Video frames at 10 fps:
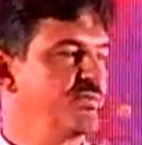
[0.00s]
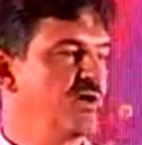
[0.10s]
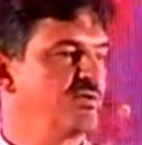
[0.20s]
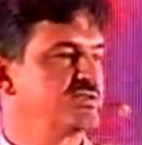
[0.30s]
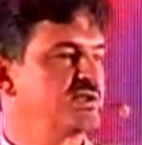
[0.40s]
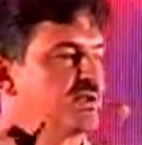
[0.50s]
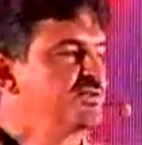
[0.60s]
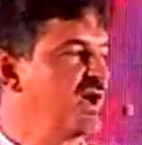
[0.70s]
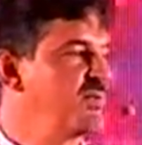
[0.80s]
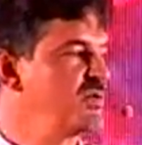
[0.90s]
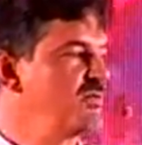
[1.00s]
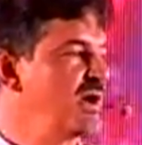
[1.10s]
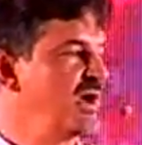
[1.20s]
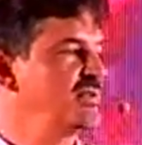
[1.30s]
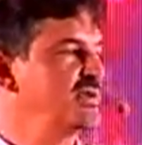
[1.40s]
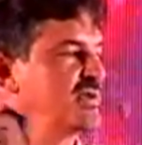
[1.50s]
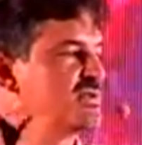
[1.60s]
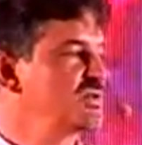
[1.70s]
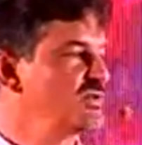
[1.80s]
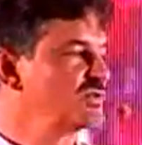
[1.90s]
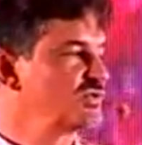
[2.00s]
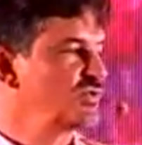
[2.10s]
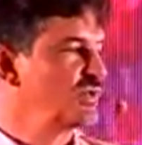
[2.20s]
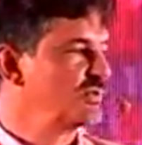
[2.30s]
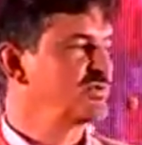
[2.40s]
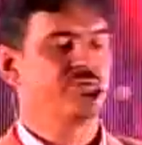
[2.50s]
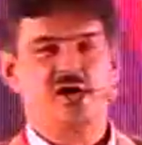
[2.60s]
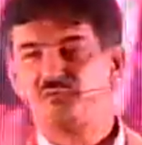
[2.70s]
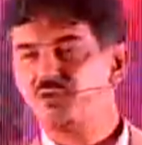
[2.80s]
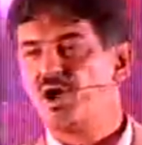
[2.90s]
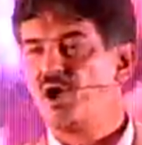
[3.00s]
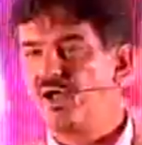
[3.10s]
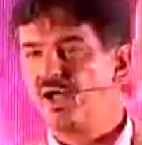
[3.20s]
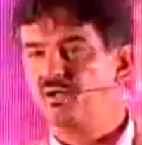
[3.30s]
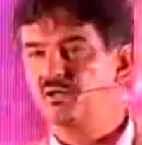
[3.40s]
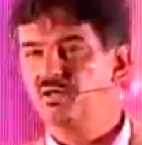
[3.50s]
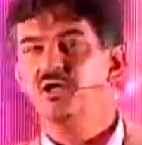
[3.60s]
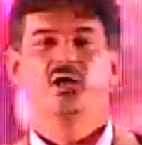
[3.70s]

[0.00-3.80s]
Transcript: Every single time you buy, the kids goes to school. Great PR angle.